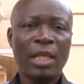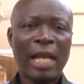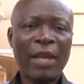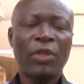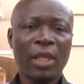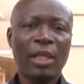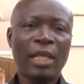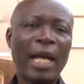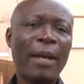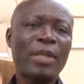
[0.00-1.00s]
I think
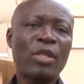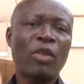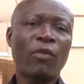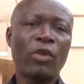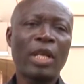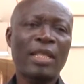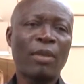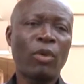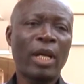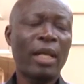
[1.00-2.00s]
the absence of Kwadwo
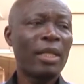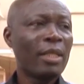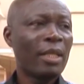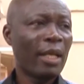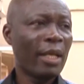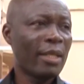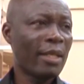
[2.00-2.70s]
Asamoah uh,